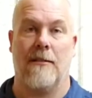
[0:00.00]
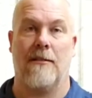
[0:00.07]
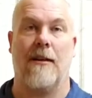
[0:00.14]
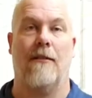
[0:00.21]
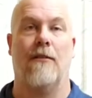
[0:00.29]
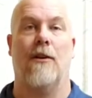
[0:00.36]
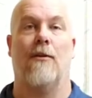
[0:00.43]
As
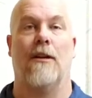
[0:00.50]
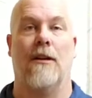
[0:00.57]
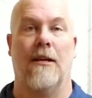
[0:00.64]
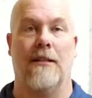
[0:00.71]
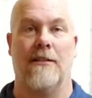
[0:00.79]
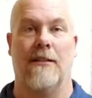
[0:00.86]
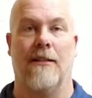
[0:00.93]
Kevin
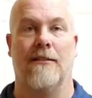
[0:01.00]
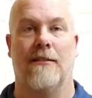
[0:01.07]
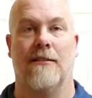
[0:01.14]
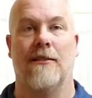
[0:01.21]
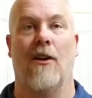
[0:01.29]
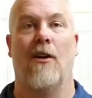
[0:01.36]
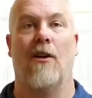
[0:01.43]
O'Leary says,
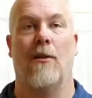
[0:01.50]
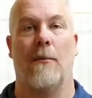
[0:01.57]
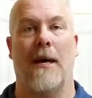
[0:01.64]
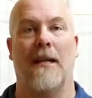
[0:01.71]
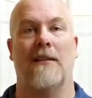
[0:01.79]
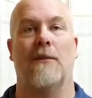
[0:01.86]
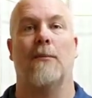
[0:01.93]
it's all
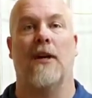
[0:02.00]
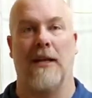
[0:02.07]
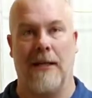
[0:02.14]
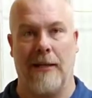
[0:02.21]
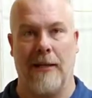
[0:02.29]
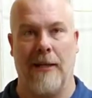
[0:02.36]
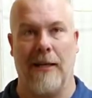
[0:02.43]
about the money,
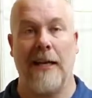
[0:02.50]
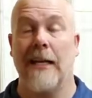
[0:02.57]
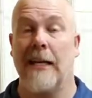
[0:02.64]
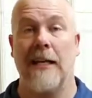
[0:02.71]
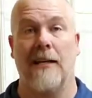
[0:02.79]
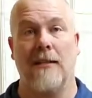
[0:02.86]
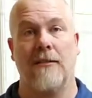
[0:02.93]
and it
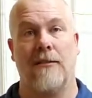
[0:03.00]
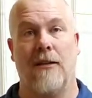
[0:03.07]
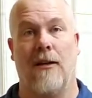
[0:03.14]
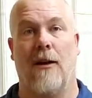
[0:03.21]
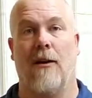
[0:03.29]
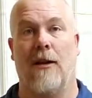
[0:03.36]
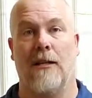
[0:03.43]
is.
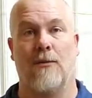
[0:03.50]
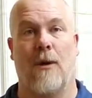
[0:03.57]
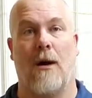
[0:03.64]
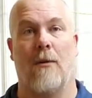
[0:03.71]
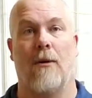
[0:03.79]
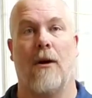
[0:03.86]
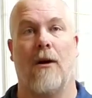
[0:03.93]
That's
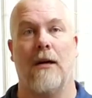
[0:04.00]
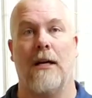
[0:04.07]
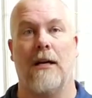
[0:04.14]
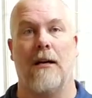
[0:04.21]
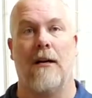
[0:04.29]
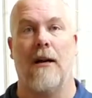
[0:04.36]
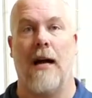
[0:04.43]
why we're all here.